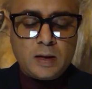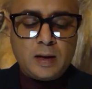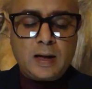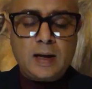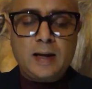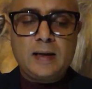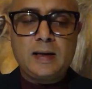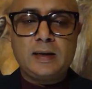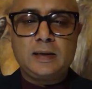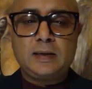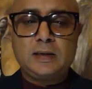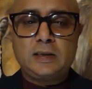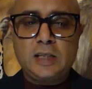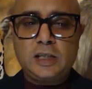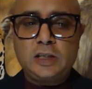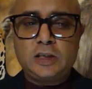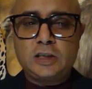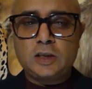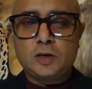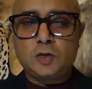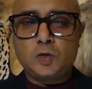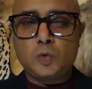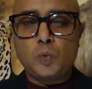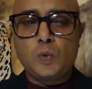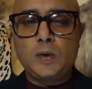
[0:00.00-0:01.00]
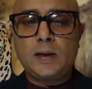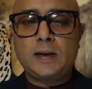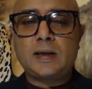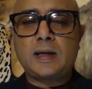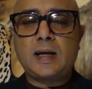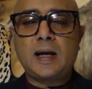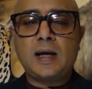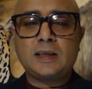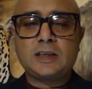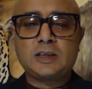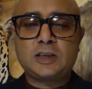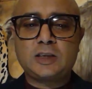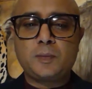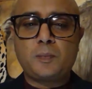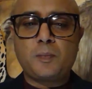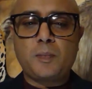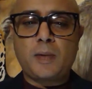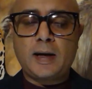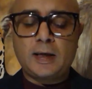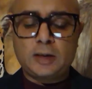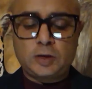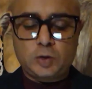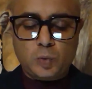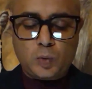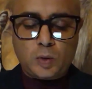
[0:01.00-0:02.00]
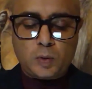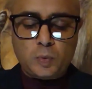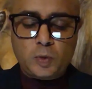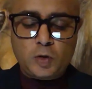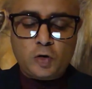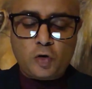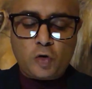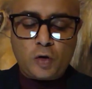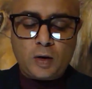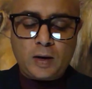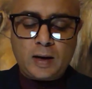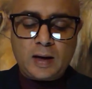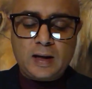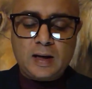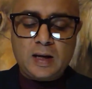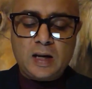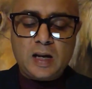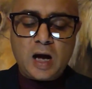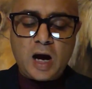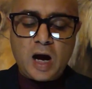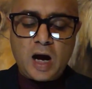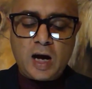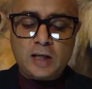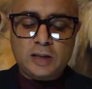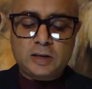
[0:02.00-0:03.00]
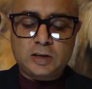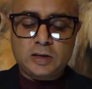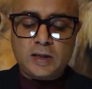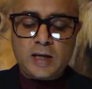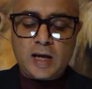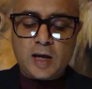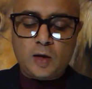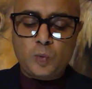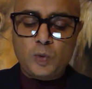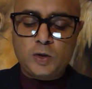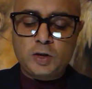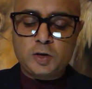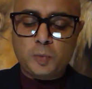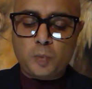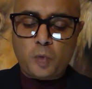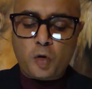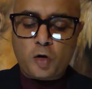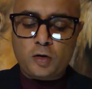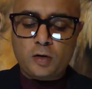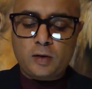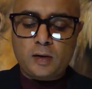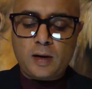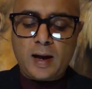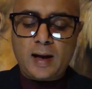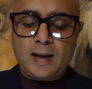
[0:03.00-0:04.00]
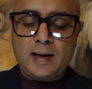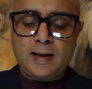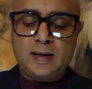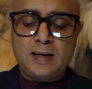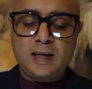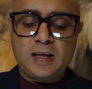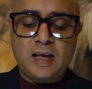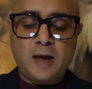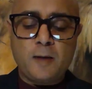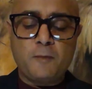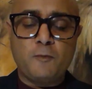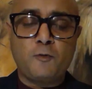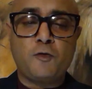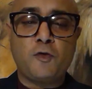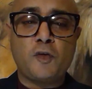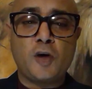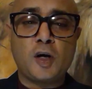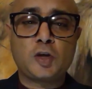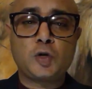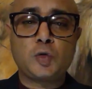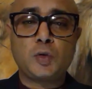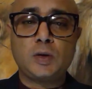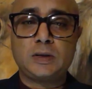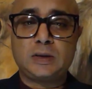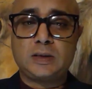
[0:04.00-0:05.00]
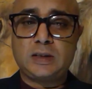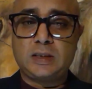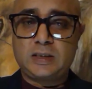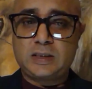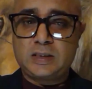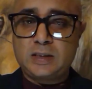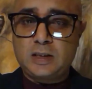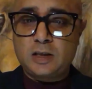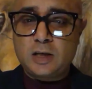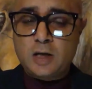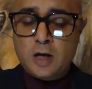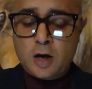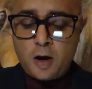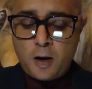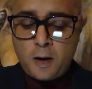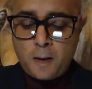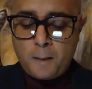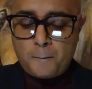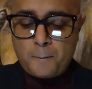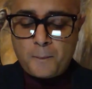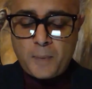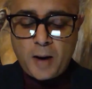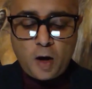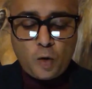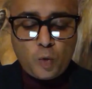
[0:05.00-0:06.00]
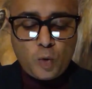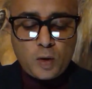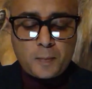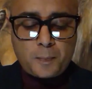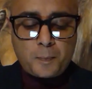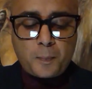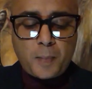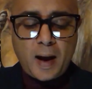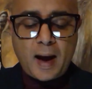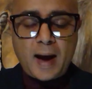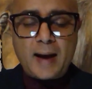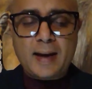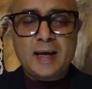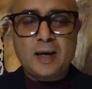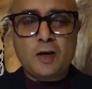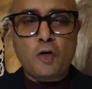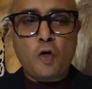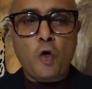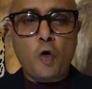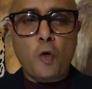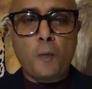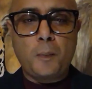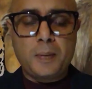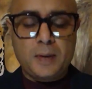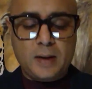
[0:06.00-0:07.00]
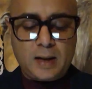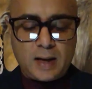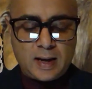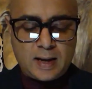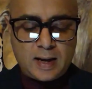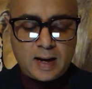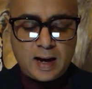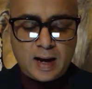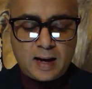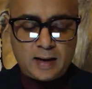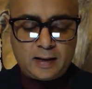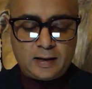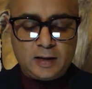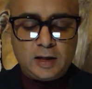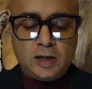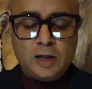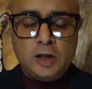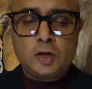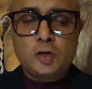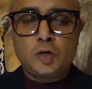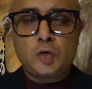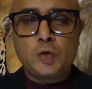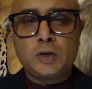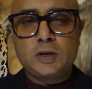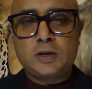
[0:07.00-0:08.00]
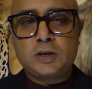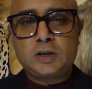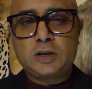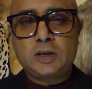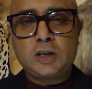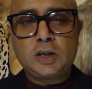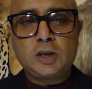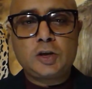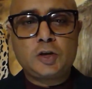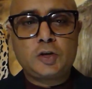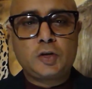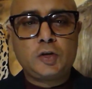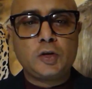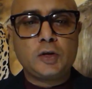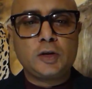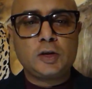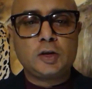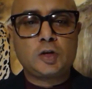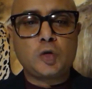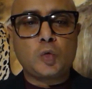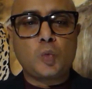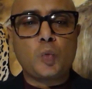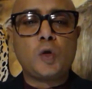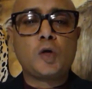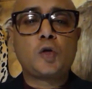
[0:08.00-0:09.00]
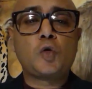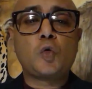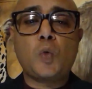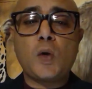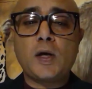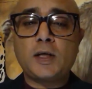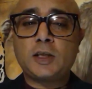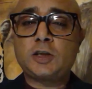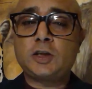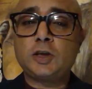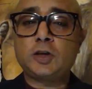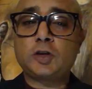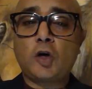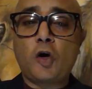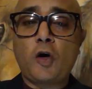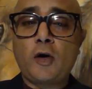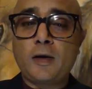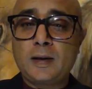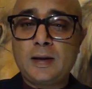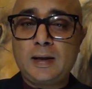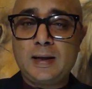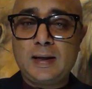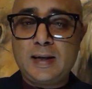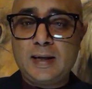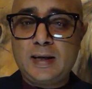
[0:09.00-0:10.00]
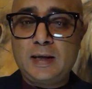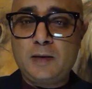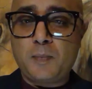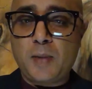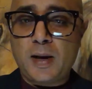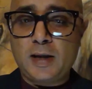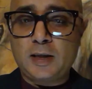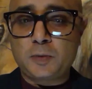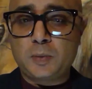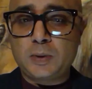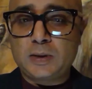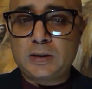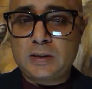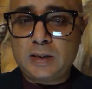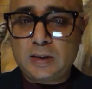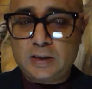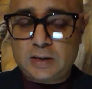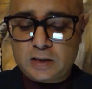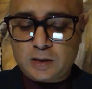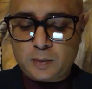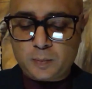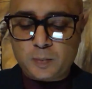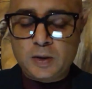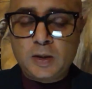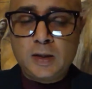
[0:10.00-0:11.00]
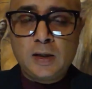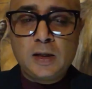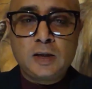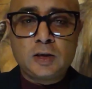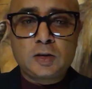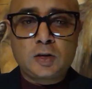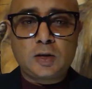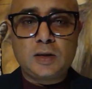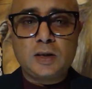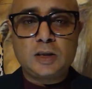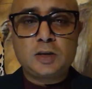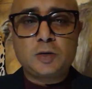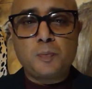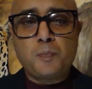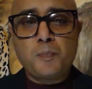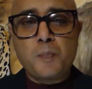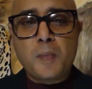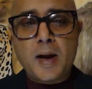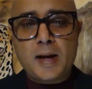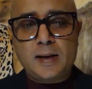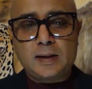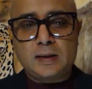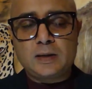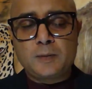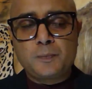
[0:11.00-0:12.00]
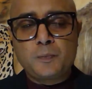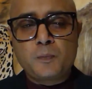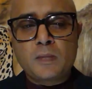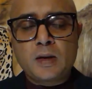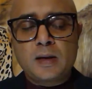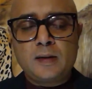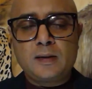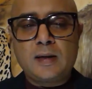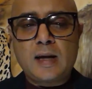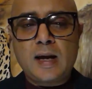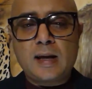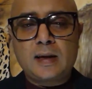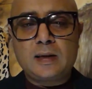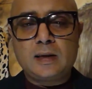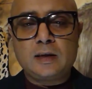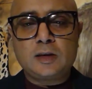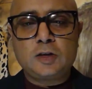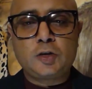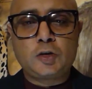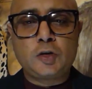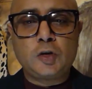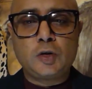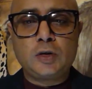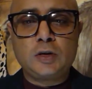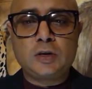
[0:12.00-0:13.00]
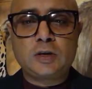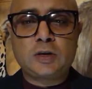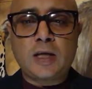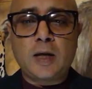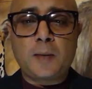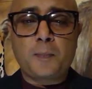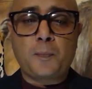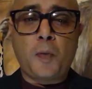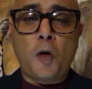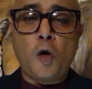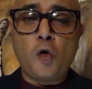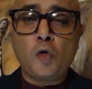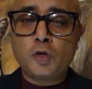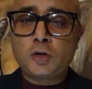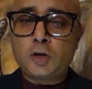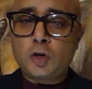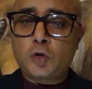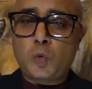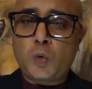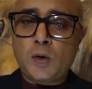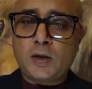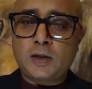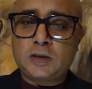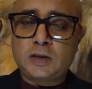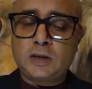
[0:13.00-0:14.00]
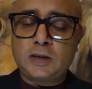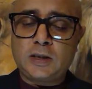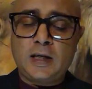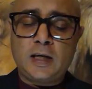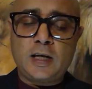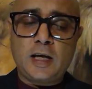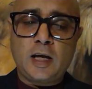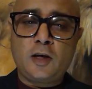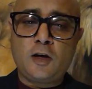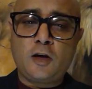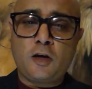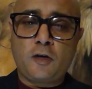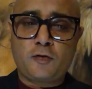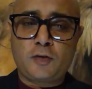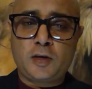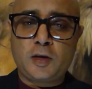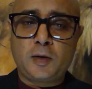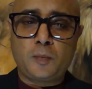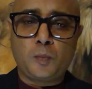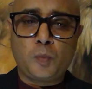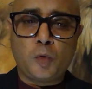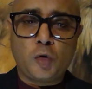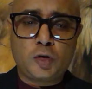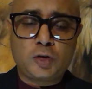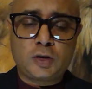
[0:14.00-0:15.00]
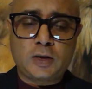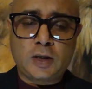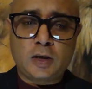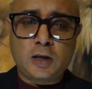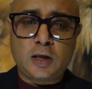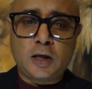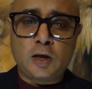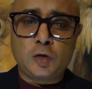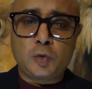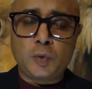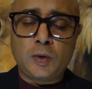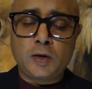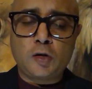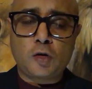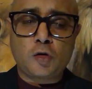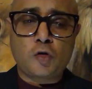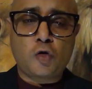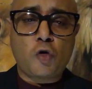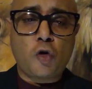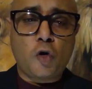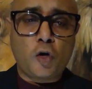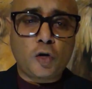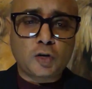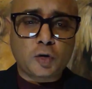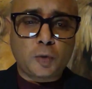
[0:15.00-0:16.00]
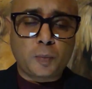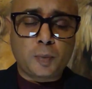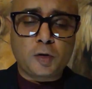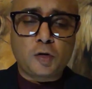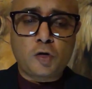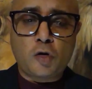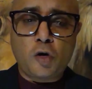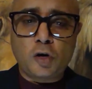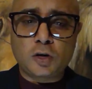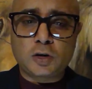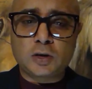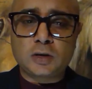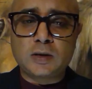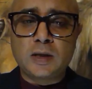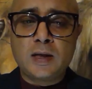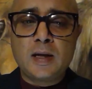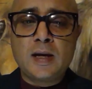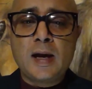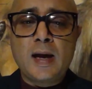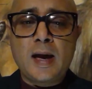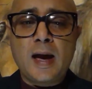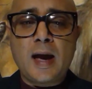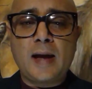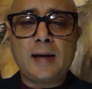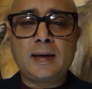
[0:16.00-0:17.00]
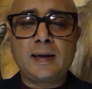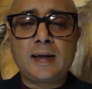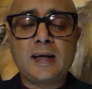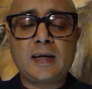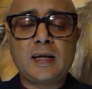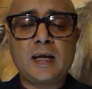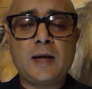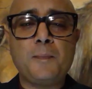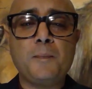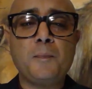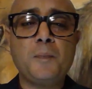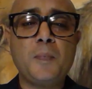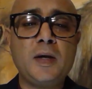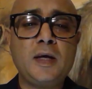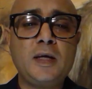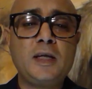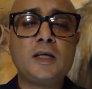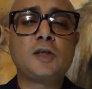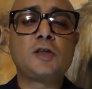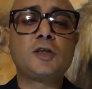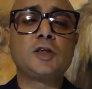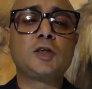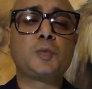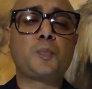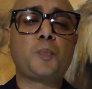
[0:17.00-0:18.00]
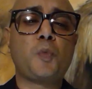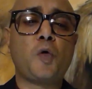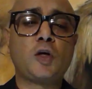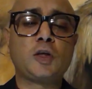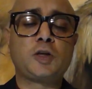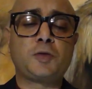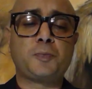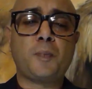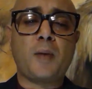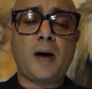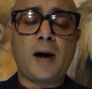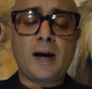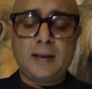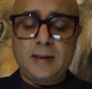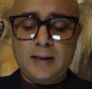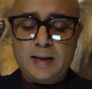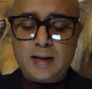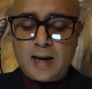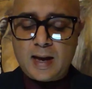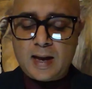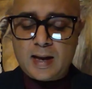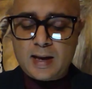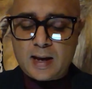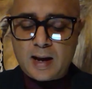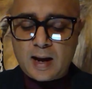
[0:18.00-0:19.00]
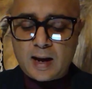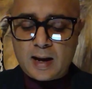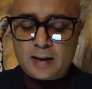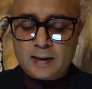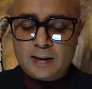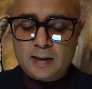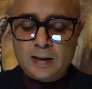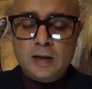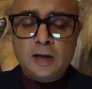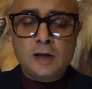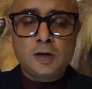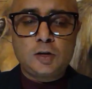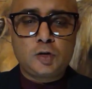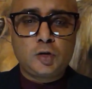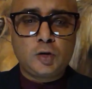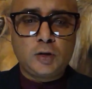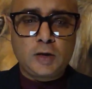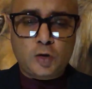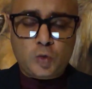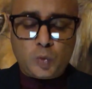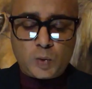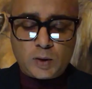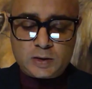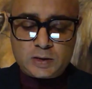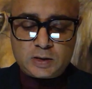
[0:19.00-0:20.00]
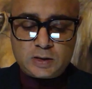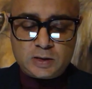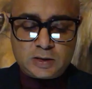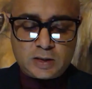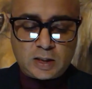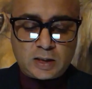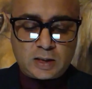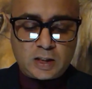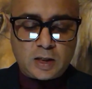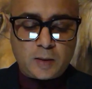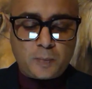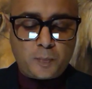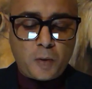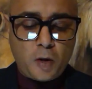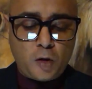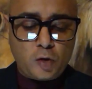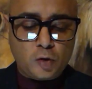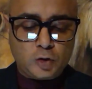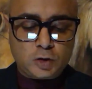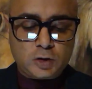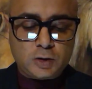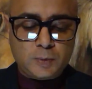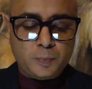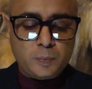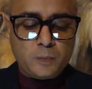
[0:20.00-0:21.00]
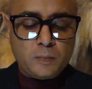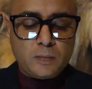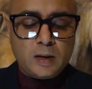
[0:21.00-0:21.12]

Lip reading: In addition, we customized what we call a large language model LLM virtual assistant powered by an open AI to assist students with questions on the learning management system. So this meant that students can pose a question in any of their MOOCs that they are doing or open courses and get immediate response by the AI to the questions that they pose.